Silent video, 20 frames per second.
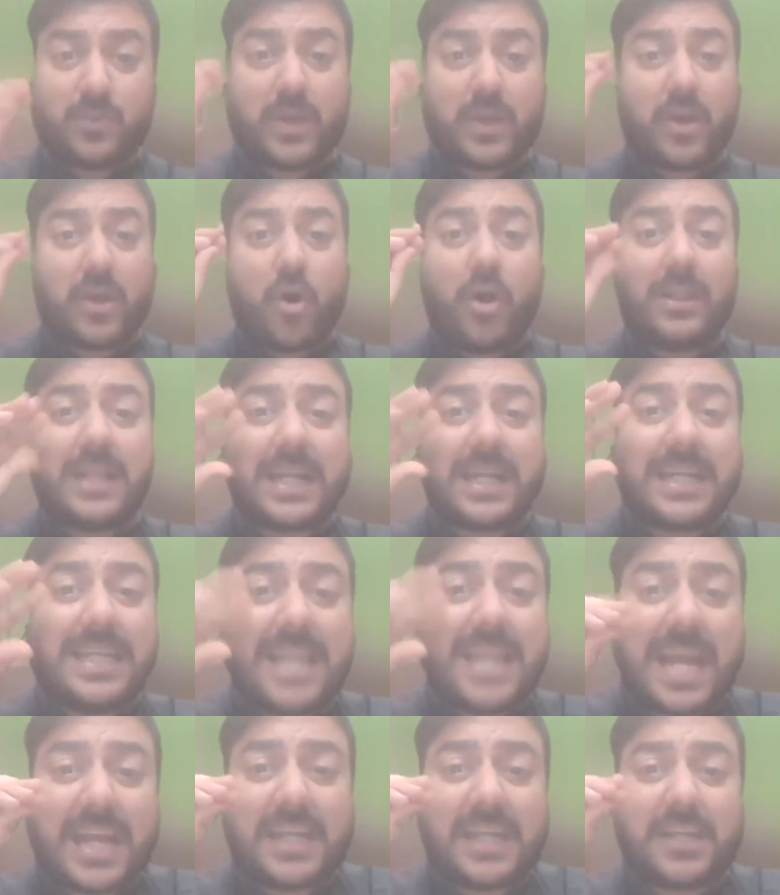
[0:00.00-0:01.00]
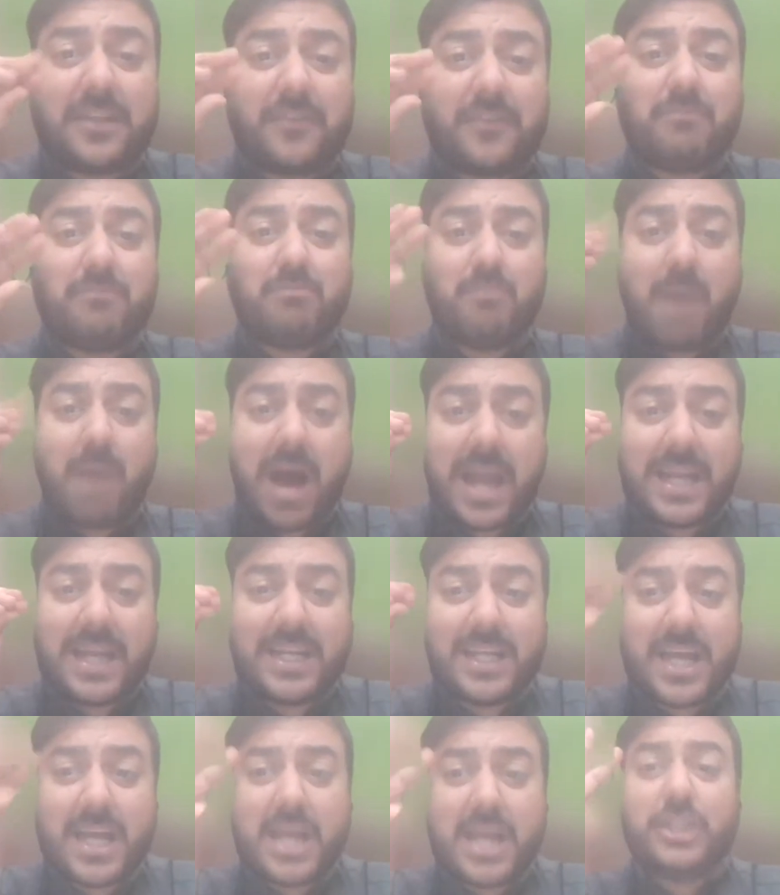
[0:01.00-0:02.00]
We call that negative
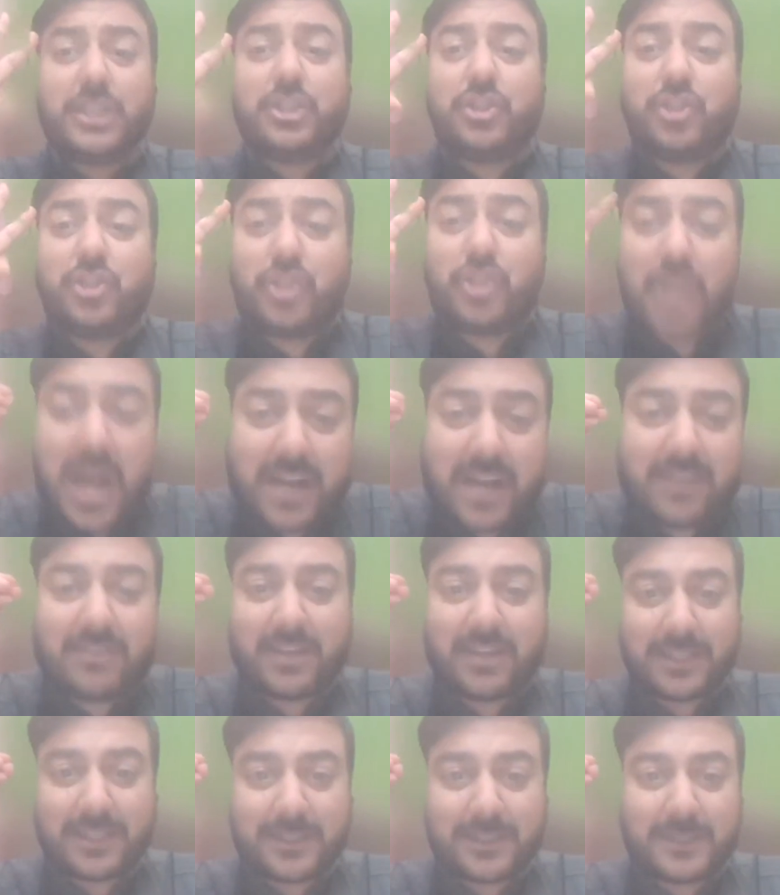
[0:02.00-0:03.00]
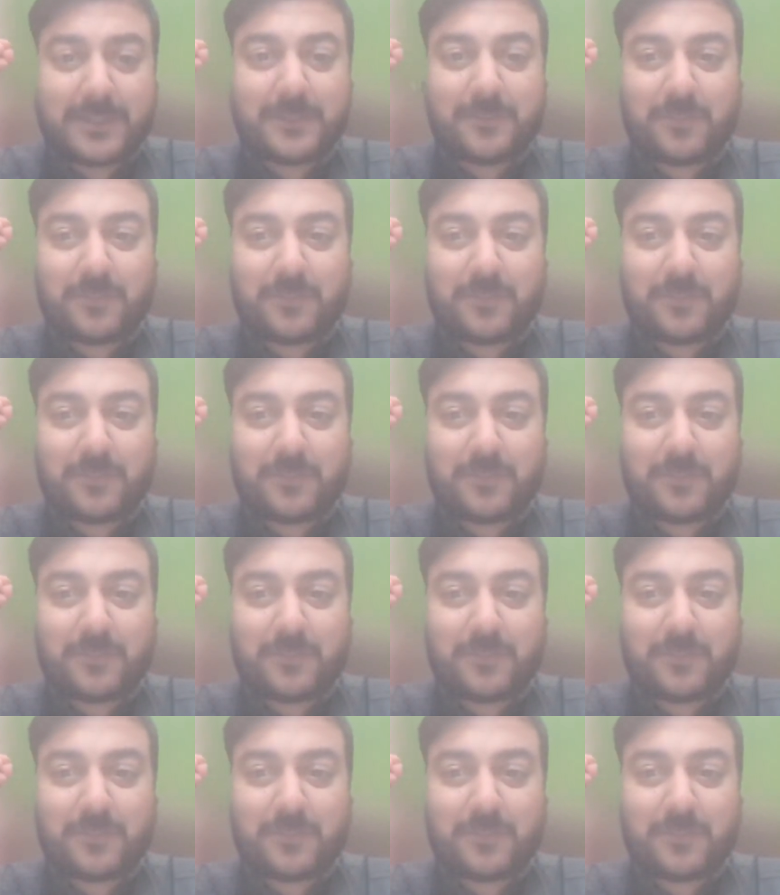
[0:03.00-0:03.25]
mind chattering,